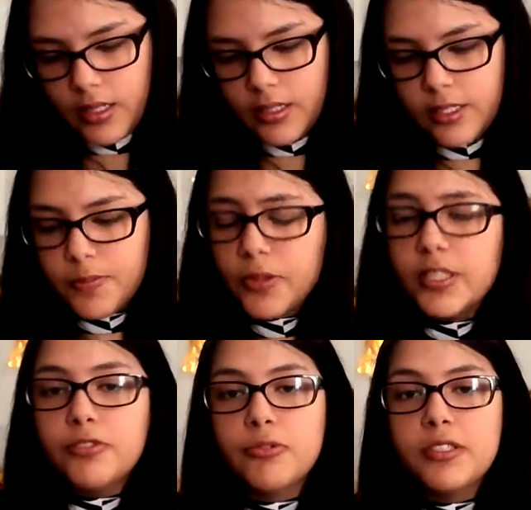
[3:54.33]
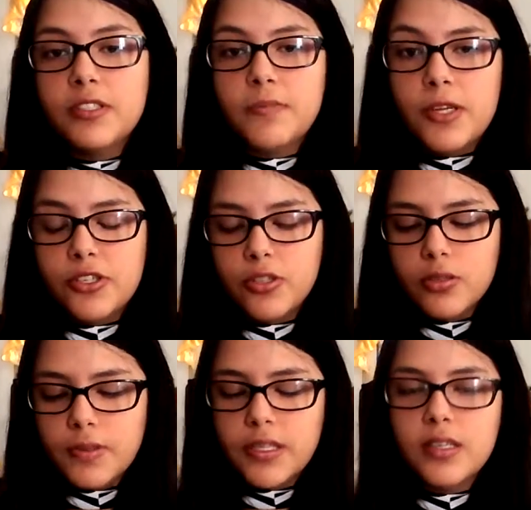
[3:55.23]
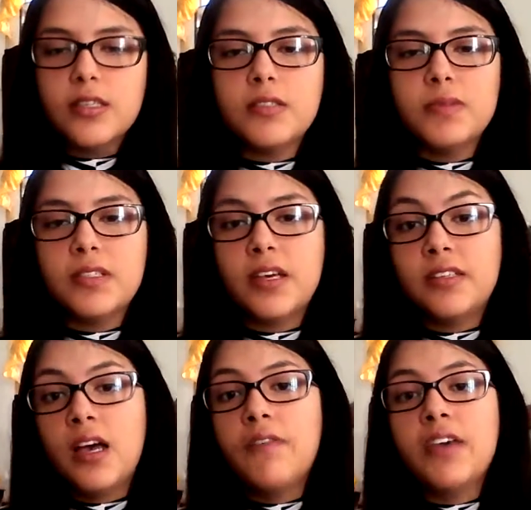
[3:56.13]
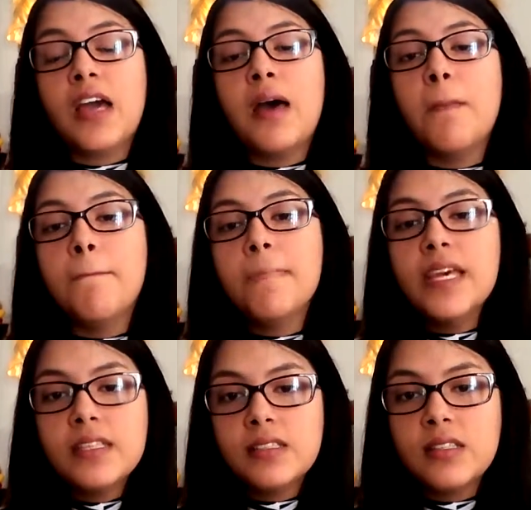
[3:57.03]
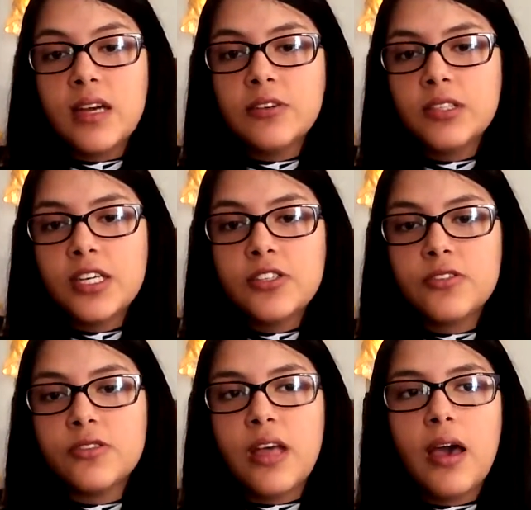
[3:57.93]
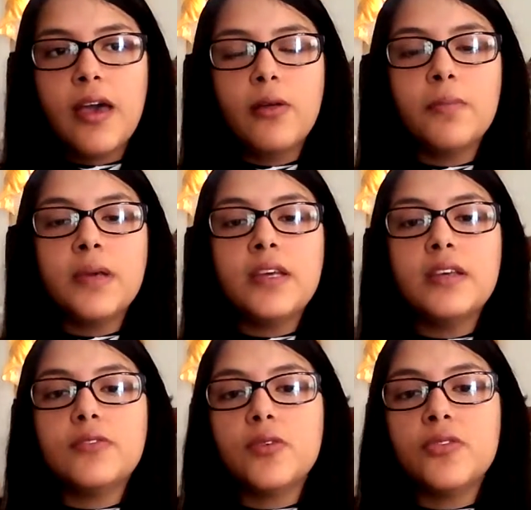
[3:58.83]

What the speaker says: This book is really special because besides having amazing annotations that help me to